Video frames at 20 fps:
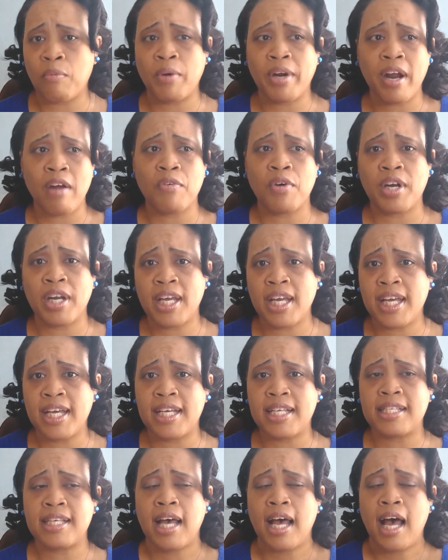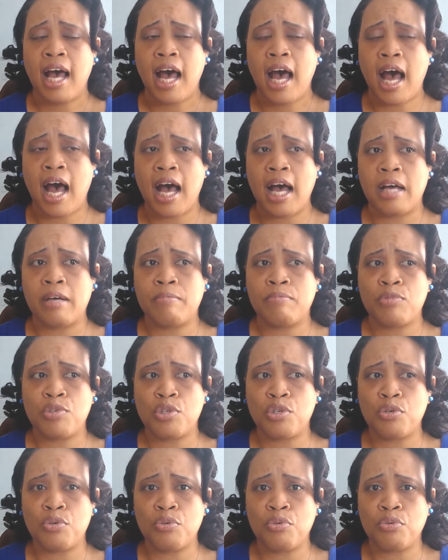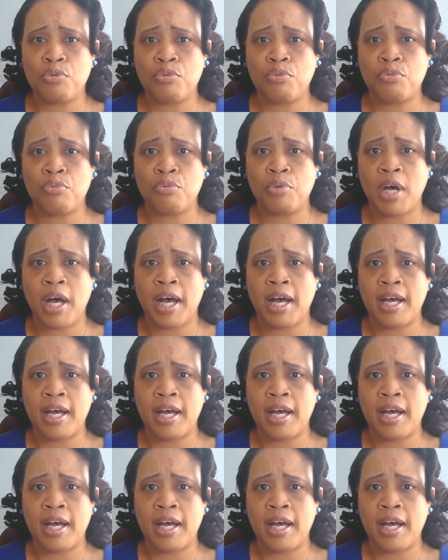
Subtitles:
whatever it is, to